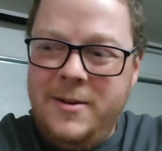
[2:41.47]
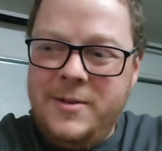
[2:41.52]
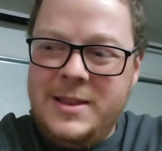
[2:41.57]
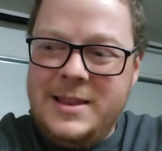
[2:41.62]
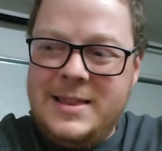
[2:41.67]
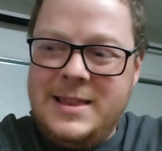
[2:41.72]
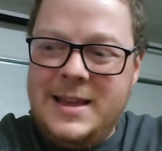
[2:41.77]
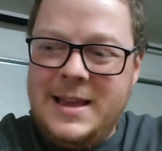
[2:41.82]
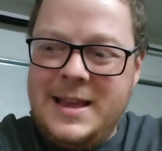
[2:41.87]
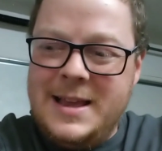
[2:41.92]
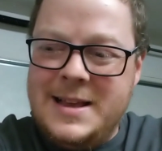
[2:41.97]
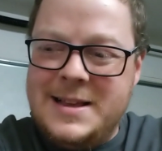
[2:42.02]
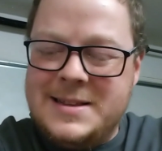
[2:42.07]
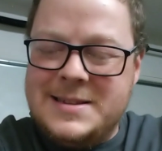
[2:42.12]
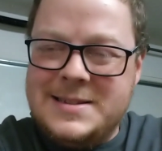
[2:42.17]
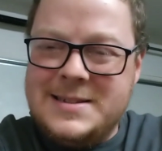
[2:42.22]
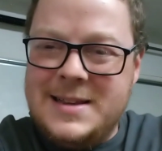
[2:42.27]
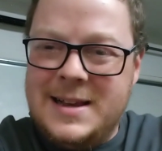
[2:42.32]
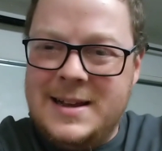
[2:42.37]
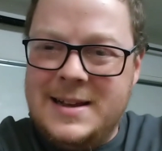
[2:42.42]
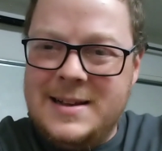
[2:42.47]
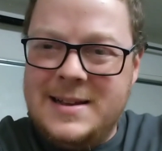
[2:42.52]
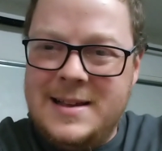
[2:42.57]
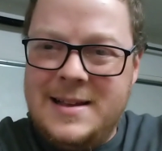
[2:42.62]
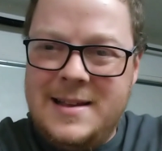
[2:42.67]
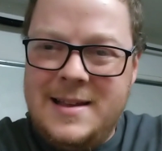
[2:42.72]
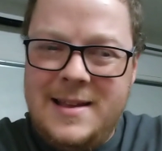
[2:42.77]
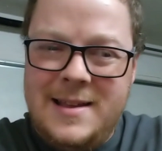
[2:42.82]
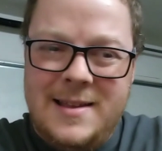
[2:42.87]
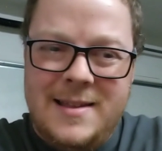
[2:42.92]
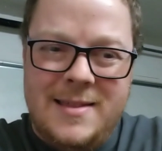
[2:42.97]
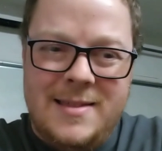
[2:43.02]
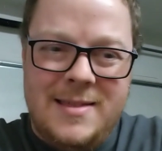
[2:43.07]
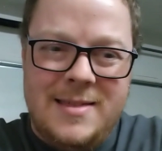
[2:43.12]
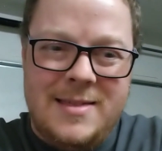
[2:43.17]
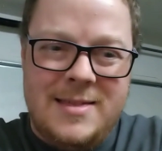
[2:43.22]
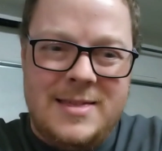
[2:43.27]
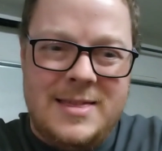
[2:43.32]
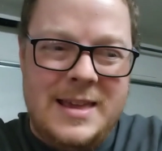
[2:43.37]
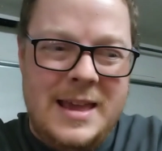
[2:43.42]
thing is,
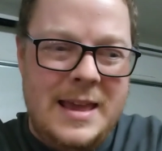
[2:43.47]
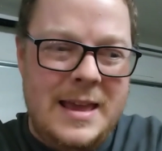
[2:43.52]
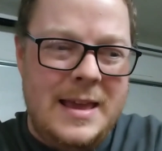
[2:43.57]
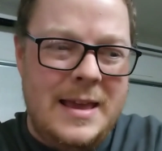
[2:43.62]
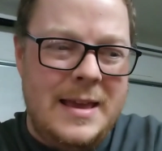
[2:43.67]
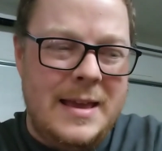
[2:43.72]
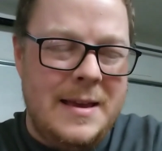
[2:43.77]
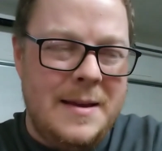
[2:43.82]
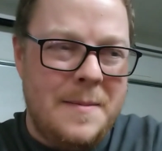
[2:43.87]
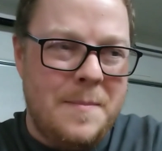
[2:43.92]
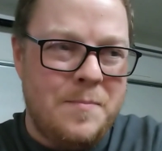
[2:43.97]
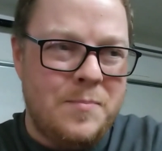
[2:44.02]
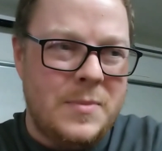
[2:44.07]
the